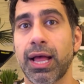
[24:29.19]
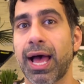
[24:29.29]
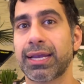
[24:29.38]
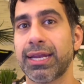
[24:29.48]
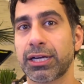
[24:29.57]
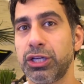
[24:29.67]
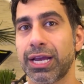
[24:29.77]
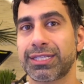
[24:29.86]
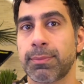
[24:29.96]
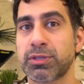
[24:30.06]
I can actually
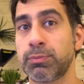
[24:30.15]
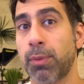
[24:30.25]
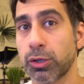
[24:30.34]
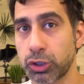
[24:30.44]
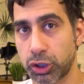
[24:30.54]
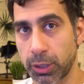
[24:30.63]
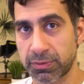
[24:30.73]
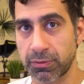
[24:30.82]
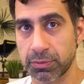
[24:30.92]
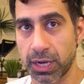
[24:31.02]
accept sponsorships
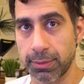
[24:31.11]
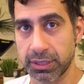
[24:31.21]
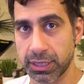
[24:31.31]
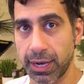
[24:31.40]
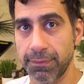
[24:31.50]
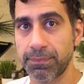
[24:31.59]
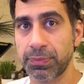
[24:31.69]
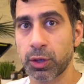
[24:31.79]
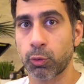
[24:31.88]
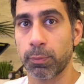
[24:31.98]
from time to time
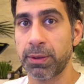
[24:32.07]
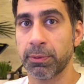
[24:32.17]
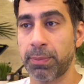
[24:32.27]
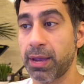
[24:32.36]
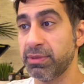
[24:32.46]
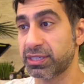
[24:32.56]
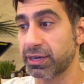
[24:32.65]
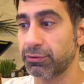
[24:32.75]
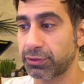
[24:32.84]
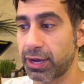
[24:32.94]
where people pay me
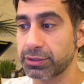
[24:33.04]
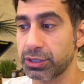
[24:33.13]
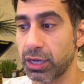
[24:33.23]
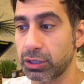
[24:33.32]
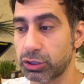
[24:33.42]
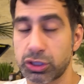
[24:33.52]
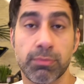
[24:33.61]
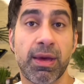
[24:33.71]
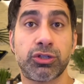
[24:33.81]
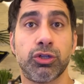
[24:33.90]
several $1,000s just to
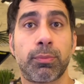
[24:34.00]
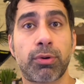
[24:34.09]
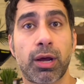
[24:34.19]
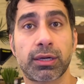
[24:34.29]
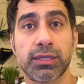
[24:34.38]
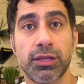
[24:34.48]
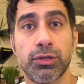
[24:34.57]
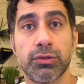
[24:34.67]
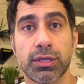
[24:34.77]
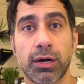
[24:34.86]
mention their product in the
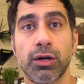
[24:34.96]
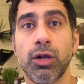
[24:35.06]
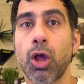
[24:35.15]
newsletter.